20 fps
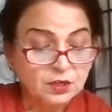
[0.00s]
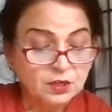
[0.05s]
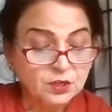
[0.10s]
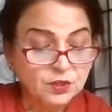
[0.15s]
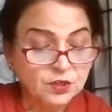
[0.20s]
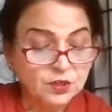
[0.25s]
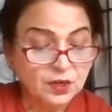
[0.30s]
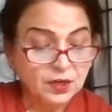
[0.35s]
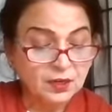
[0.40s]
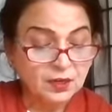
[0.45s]

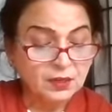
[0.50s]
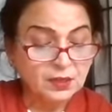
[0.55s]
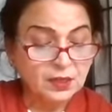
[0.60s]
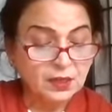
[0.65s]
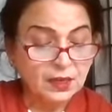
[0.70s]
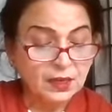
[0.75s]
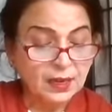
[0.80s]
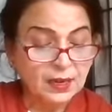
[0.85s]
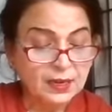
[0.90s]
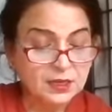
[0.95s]

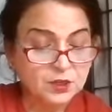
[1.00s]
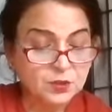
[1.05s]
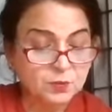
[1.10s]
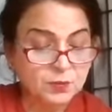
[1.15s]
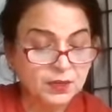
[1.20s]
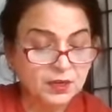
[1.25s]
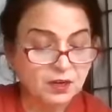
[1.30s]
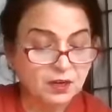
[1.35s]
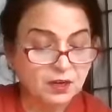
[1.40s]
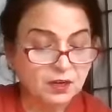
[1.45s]
Sharad has
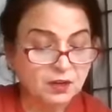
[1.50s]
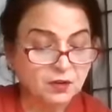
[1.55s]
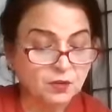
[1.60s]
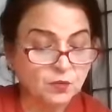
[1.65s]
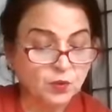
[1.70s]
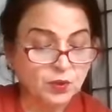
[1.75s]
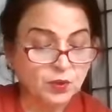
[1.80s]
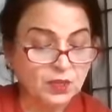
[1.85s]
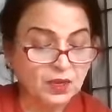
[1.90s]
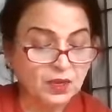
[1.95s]
been
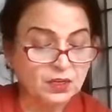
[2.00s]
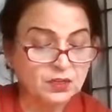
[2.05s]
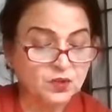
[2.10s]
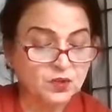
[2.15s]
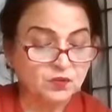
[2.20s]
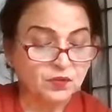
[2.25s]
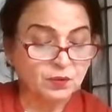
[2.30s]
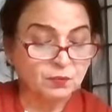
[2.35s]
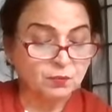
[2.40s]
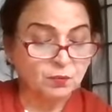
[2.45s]
with us
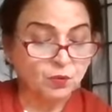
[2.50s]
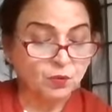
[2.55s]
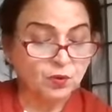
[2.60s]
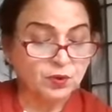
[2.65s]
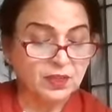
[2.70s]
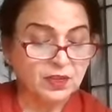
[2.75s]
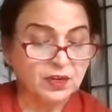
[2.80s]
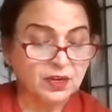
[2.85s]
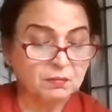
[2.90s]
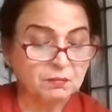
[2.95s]
for more
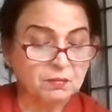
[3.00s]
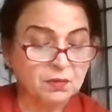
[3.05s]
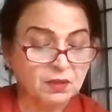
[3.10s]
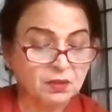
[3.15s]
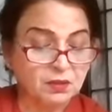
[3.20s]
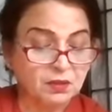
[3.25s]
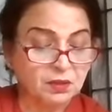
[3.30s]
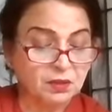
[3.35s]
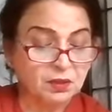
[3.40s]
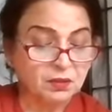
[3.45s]
than a
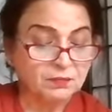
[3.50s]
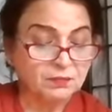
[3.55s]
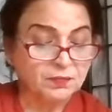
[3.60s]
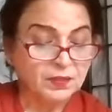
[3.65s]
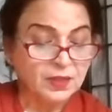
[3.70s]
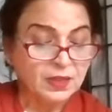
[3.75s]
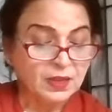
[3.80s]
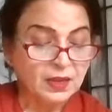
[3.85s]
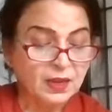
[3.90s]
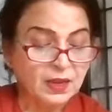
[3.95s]
month,
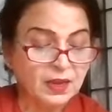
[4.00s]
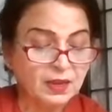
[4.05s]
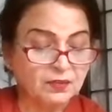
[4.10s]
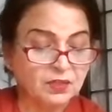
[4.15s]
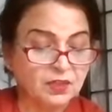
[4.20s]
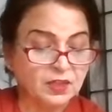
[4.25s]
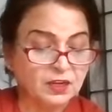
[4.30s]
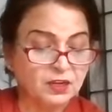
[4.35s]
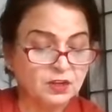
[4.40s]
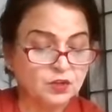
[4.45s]

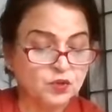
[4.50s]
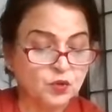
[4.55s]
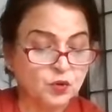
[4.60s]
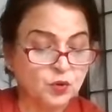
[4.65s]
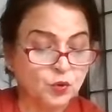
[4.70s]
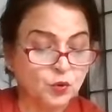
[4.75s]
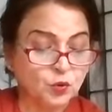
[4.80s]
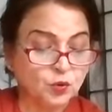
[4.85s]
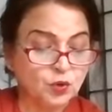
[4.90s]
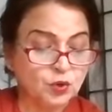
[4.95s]
and there is
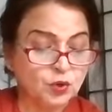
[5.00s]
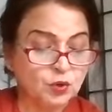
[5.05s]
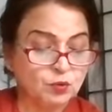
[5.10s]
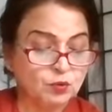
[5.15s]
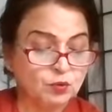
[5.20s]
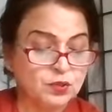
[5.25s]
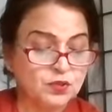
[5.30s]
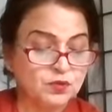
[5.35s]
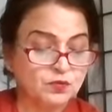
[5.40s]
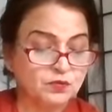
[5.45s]
no
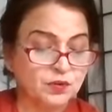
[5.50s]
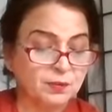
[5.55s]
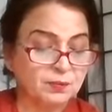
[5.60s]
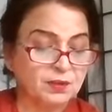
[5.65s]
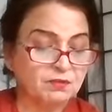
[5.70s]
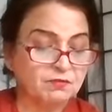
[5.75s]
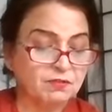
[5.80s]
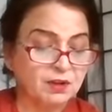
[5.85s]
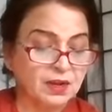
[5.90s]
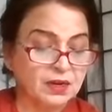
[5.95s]
news from
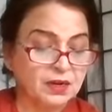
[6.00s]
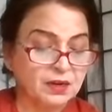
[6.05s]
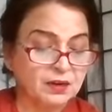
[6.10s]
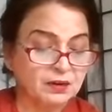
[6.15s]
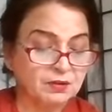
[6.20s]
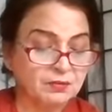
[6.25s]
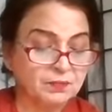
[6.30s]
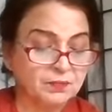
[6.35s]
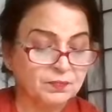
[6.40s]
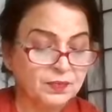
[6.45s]
the Vanar.
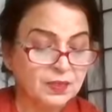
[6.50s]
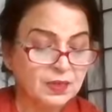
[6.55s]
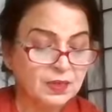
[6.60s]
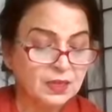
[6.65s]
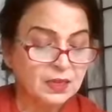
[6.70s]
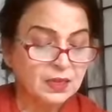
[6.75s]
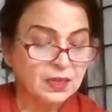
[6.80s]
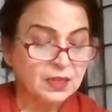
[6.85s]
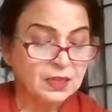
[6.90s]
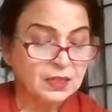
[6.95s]

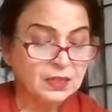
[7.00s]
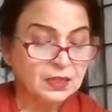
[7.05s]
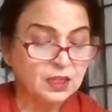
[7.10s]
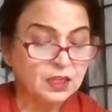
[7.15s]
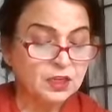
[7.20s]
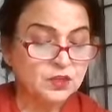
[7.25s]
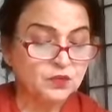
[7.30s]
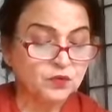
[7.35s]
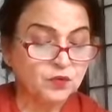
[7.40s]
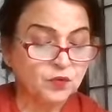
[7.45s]

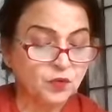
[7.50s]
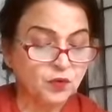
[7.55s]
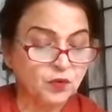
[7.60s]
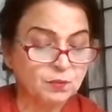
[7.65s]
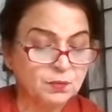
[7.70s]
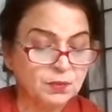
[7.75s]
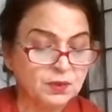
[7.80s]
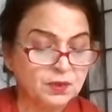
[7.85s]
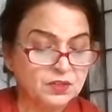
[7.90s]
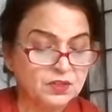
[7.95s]
These four
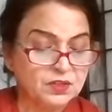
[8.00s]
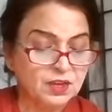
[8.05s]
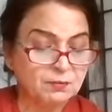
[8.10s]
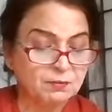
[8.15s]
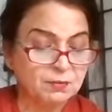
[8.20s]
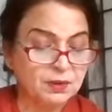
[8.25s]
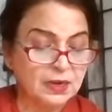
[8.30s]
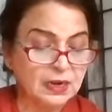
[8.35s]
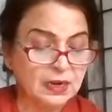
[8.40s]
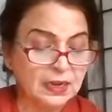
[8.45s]
months
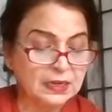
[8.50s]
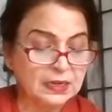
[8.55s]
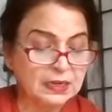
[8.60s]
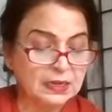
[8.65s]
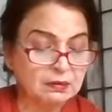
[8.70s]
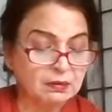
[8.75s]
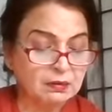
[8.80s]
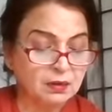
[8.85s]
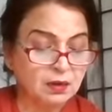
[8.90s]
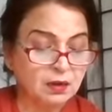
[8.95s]
have been
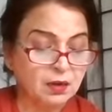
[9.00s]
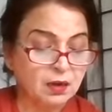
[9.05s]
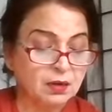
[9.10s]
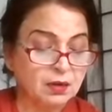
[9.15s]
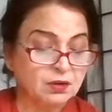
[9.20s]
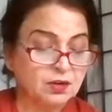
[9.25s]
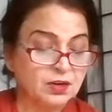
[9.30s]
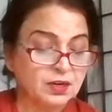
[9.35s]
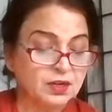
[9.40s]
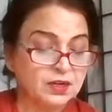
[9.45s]
like a
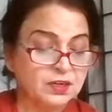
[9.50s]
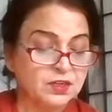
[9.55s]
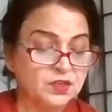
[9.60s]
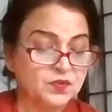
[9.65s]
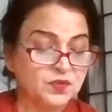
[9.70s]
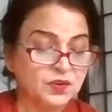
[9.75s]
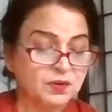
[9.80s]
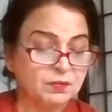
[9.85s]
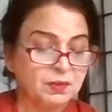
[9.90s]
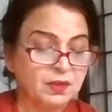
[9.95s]
hundred
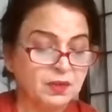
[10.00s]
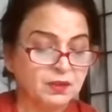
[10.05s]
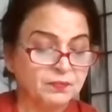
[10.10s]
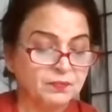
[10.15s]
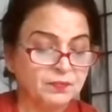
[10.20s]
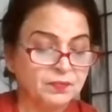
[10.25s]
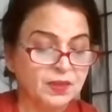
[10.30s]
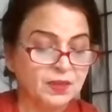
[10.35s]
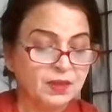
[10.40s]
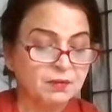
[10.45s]
years for me,
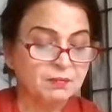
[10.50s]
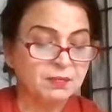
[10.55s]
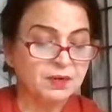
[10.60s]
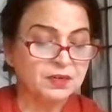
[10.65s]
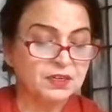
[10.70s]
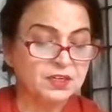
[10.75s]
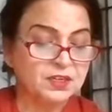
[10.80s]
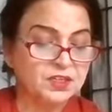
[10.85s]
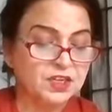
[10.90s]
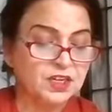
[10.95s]

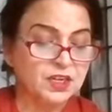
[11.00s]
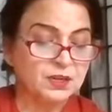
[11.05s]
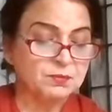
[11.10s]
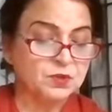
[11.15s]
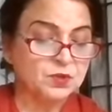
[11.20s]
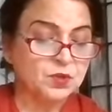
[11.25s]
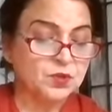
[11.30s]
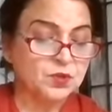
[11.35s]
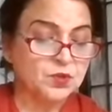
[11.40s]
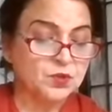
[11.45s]
but it
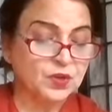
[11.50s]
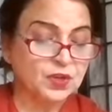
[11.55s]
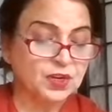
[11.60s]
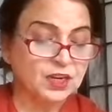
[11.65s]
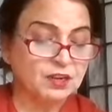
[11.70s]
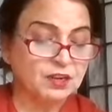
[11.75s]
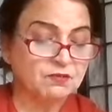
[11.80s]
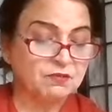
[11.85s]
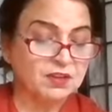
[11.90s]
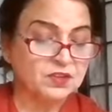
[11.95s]
seems
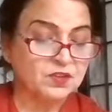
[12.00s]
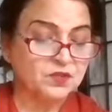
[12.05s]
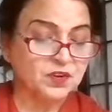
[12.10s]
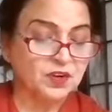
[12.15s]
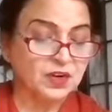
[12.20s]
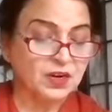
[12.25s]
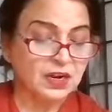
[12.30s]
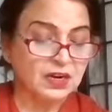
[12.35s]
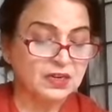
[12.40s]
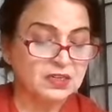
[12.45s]
Sugriv has
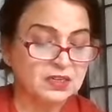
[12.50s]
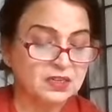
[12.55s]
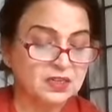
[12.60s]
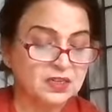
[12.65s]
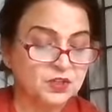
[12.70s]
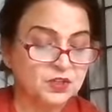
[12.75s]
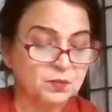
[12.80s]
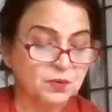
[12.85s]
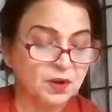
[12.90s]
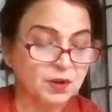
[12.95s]
forgotten
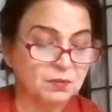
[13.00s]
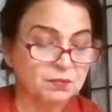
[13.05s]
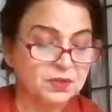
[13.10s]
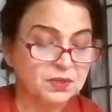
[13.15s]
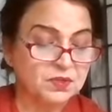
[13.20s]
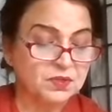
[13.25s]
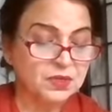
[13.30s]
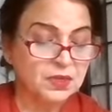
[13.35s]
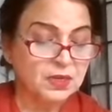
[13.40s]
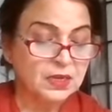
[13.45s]
his
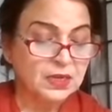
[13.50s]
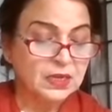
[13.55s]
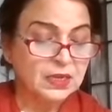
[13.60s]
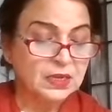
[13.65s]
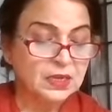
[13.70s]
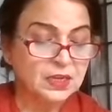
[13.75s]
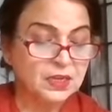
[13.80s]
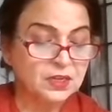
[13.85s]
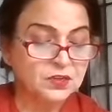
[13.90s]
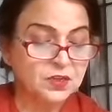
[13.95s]
promise.
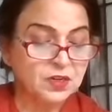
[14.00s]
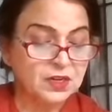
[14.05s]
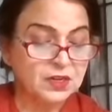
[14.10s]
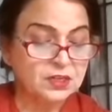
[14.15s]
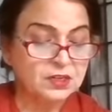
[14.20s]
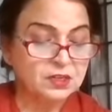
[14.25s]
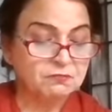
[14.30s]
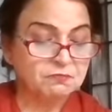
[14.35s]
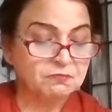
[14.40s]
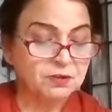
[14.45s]
He is
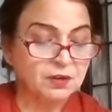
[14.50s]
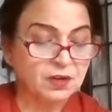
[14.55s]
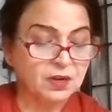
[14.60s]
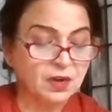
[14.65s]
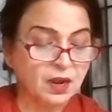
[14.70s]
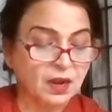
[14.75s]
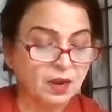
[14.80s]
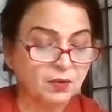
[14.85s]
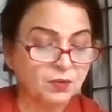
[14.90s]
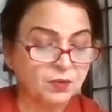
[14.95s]
indifferent
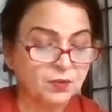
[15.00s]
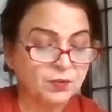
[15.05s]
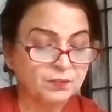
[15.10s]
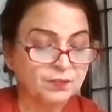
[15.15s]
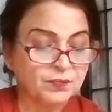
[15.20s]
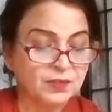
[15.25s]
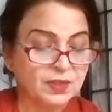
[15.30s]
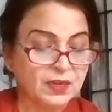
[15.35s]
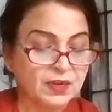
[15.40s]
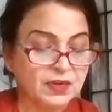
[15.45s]
now
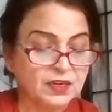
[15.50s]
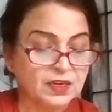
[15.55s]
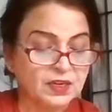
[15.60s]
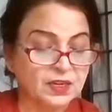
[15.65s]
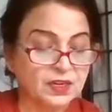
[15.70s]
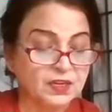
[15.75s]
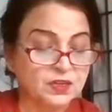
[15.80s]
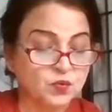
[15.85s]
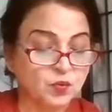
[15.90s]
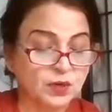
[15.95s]
that he
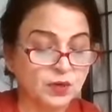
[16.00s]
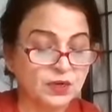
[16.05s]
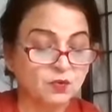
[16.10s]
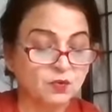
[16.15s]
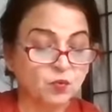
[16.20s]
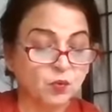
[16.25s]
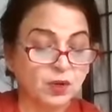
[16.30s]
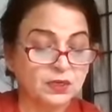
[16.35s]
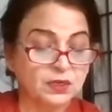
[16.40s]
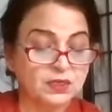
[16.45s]
has what he
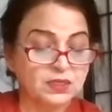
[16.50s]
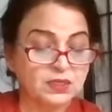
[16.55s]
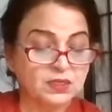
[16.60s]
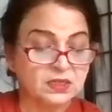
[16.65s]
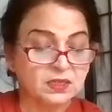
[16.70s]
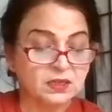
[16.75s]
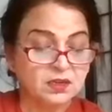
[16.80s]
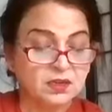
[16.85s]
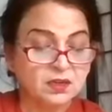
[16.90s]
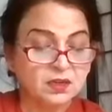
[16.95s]
wanted.
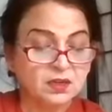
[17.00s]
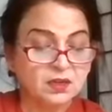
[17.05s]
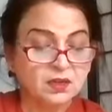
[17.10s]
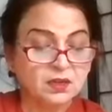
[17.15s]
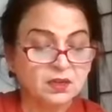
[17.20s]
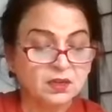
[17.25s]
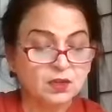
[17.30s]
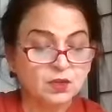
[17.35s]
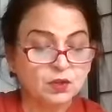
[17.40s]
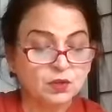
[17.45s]

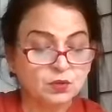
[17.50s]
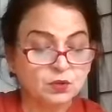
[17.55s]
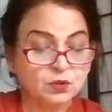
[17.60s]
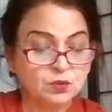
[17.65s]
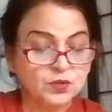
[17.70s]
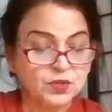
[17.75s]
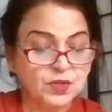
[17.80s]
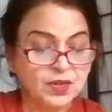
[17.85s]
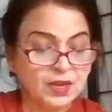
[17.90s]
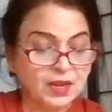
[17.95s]

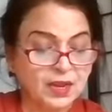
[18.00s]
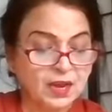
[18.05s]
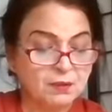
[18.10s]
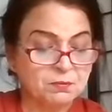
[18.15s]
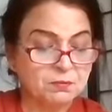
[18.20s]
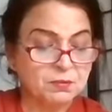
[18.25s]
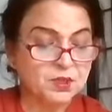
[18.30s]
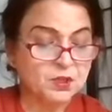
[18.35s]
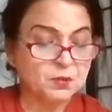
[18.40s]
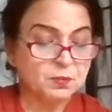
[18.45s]
You say I
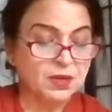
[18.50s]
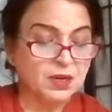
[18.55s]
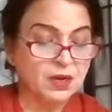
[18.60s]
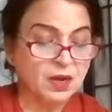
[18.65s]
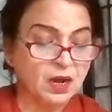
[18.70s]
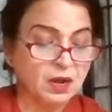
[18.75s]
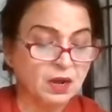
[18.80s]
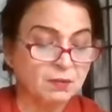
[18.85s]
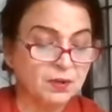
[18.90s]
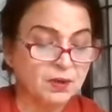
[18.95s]
must be
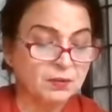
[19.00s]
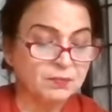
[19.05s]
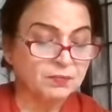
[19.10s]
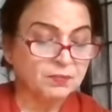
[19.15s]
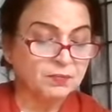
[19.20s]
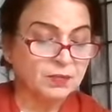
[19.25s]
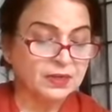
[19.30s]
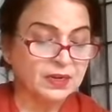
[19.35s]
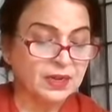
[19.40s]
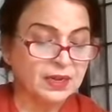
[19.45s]
calm,
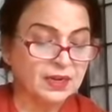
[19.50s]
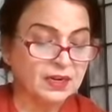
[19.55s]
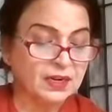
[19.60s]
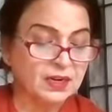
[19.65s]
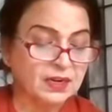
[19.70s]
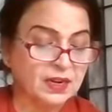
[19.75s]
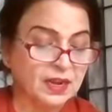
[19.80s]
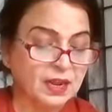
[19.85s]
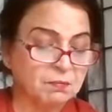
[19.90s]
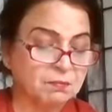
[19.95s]
but I
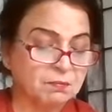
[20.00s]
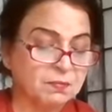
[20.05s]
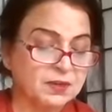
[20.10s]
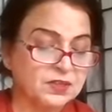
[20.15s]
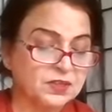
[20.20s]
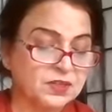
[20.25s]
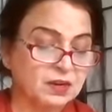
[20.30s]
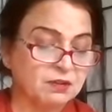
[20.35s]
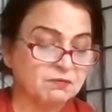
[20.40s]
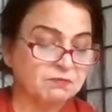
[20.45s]
cannot help
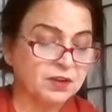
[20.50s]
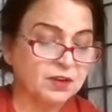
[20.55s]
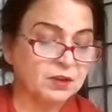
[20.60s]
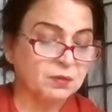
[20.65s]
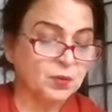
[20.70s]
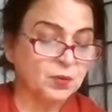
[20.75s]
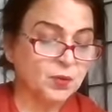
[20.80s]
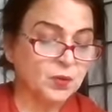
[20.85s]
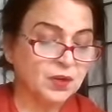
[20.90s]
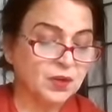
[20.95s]
myself
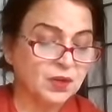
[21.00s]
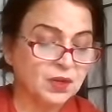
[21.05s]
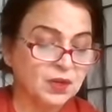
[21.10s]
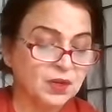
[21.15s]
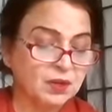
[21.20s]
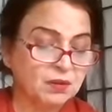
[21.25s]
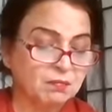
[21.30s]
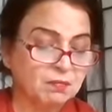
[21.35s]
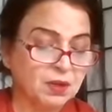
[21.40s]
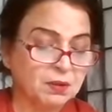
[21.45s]
anymore.
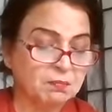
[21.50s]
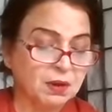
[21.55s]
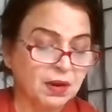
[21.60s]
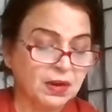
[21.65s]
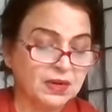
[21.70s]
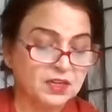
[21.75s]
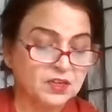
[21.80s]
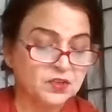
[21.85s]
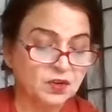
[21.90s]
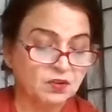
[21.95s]
My
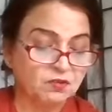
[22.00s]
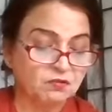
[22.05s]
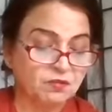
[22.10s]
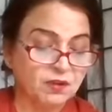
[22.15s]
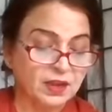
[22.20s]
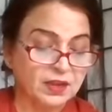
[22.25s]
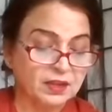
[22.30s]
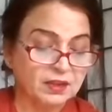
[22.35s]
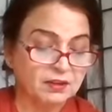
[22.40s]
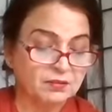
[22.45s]
body is on
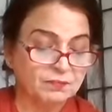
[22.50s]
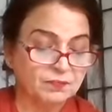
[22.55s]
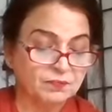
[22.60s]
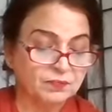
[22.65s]
fire.